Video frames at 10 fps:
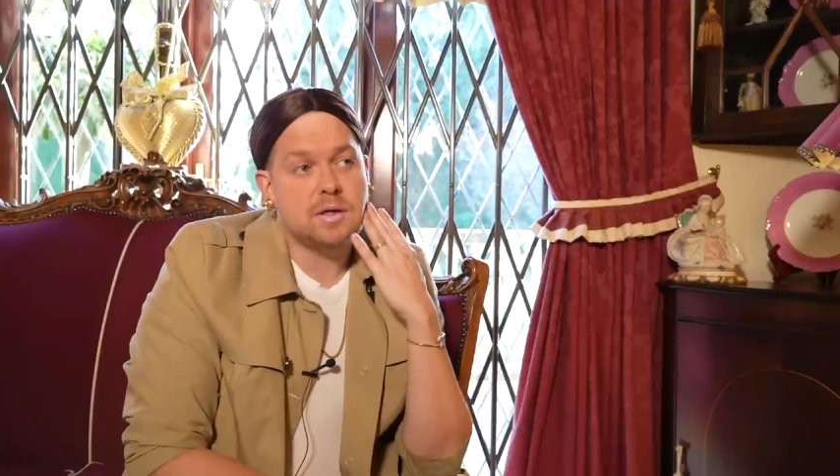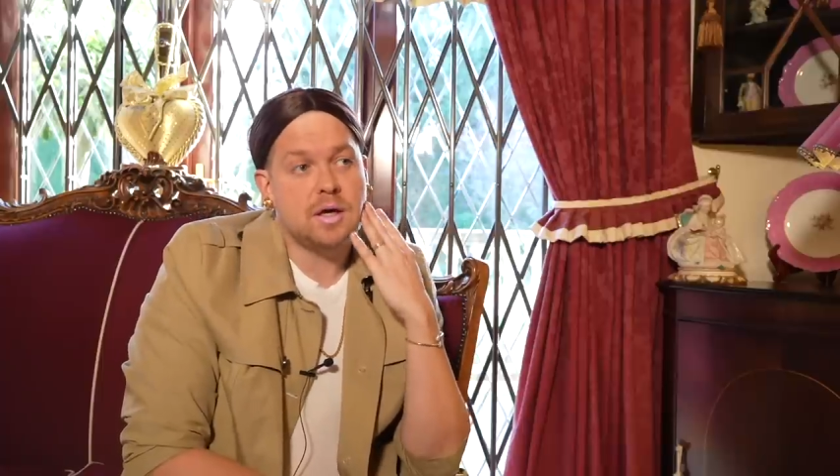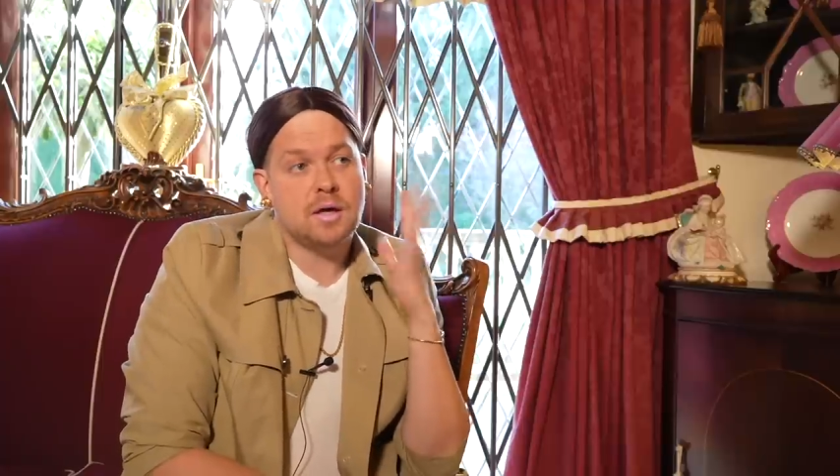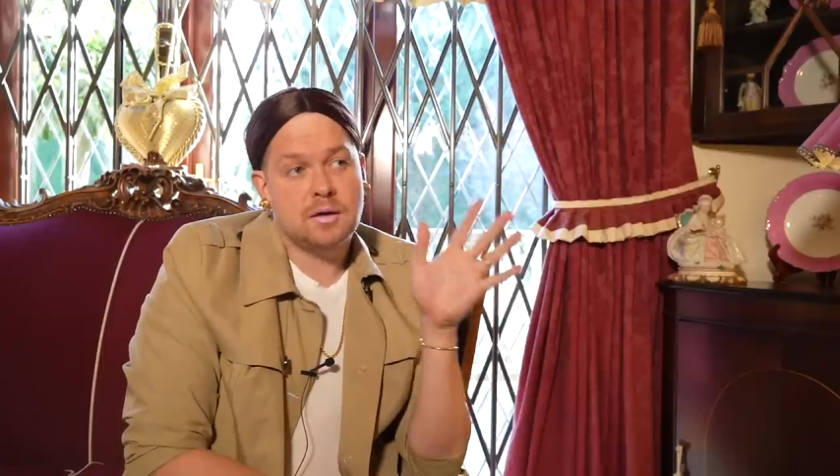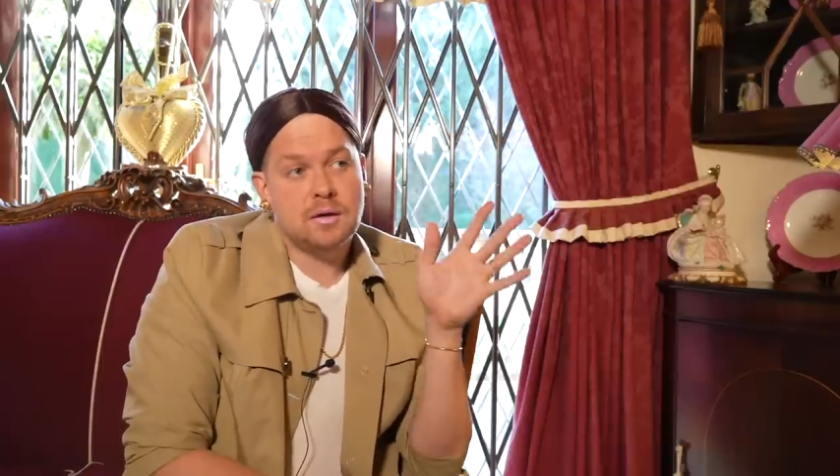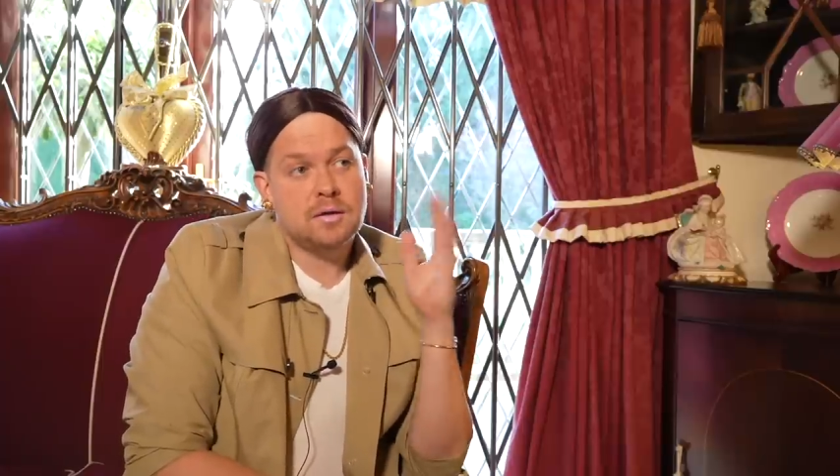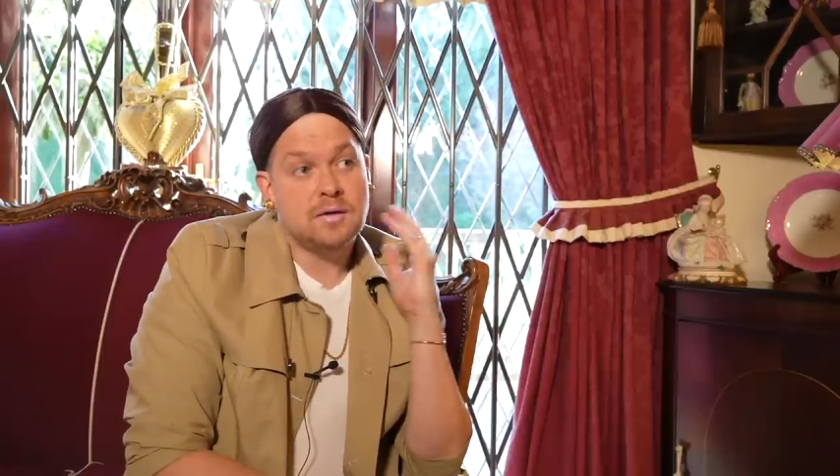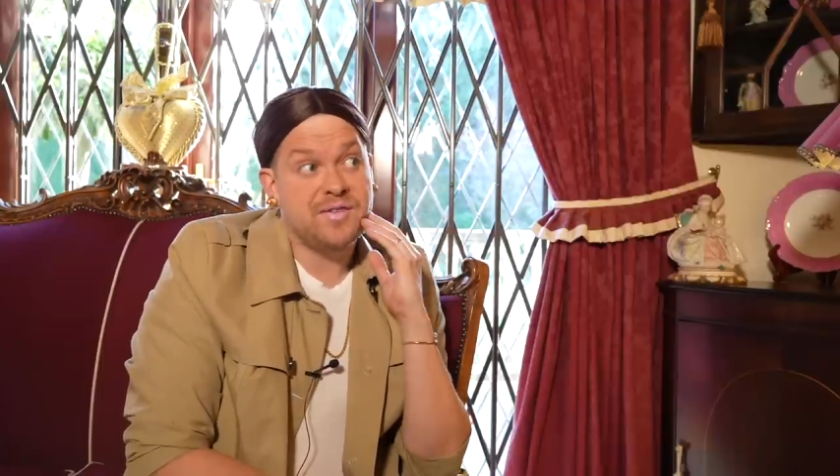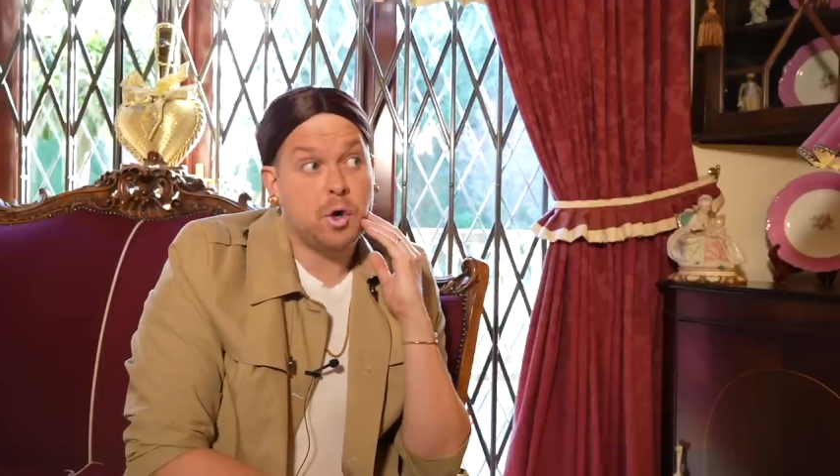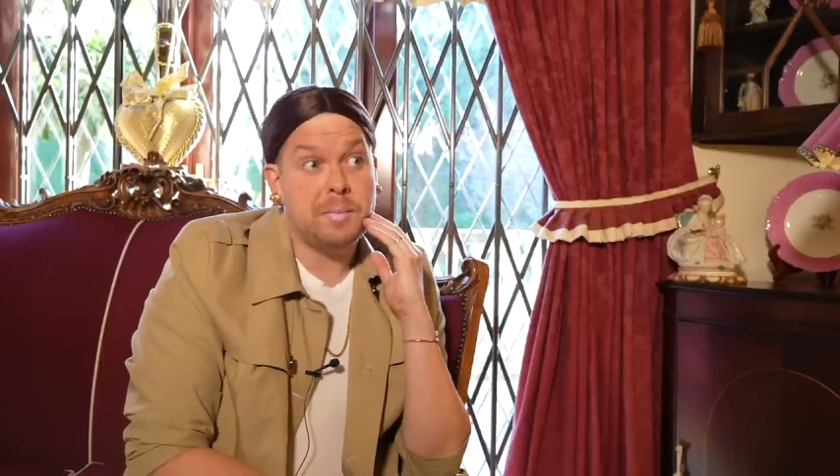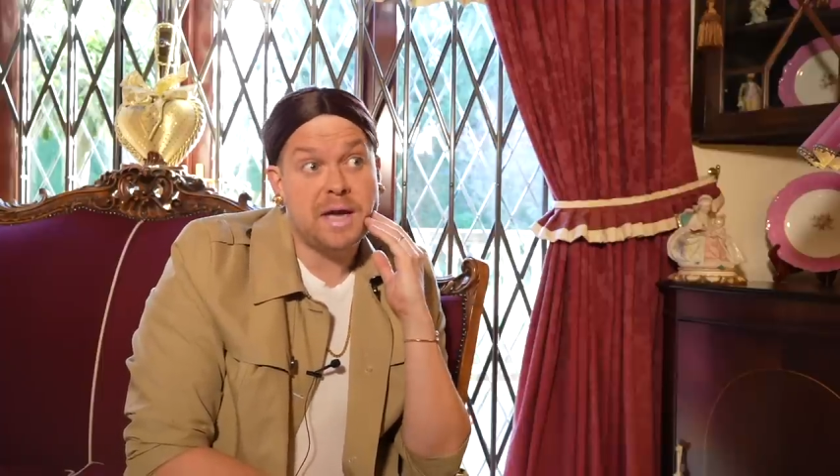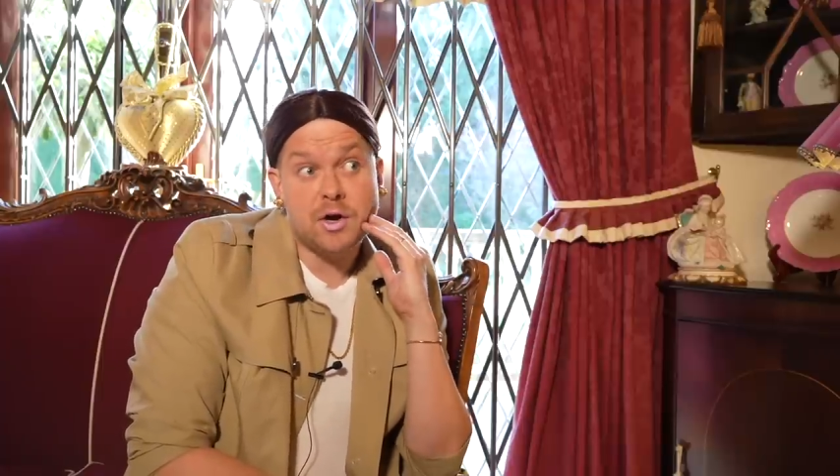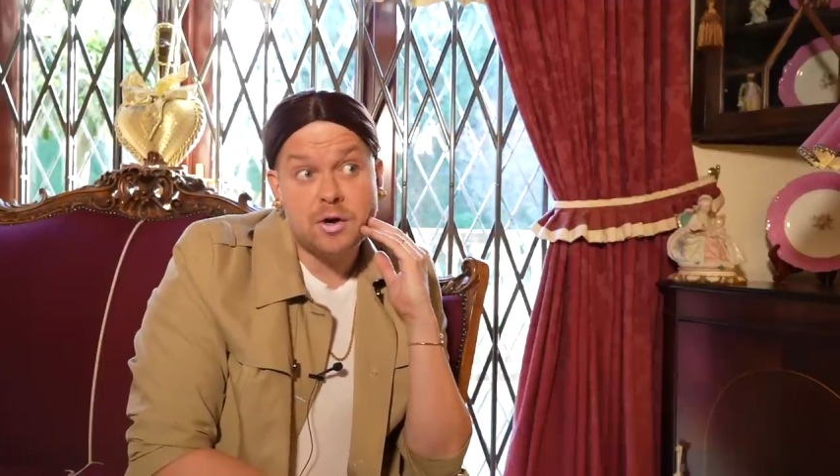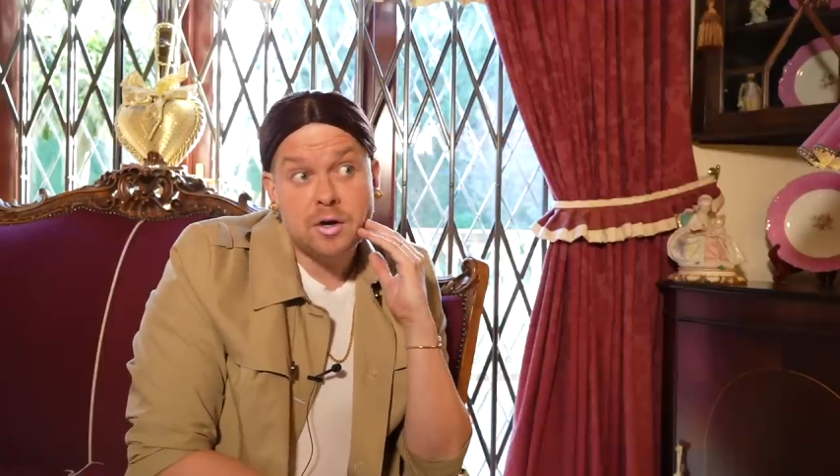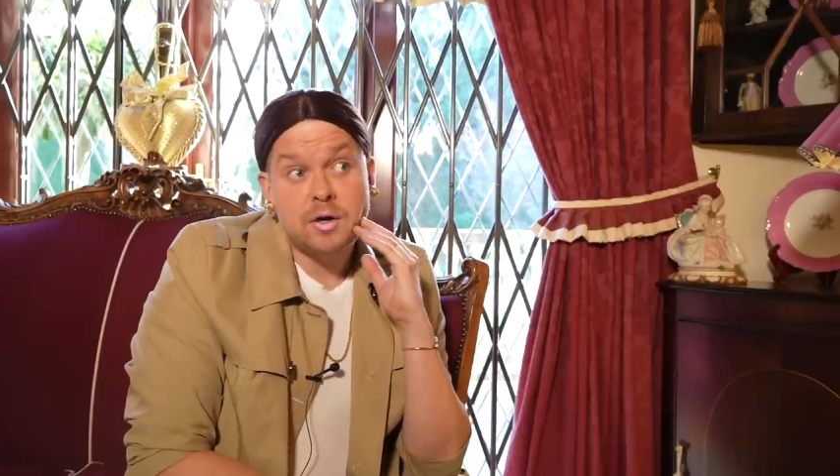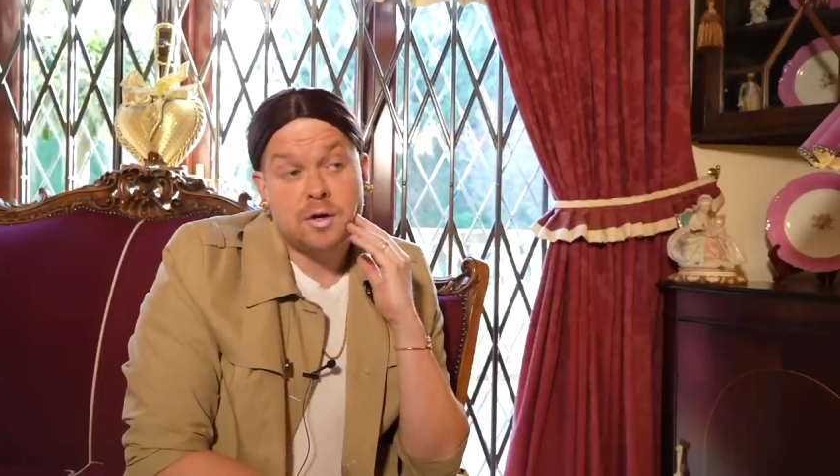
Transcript: the uh, filmmaker,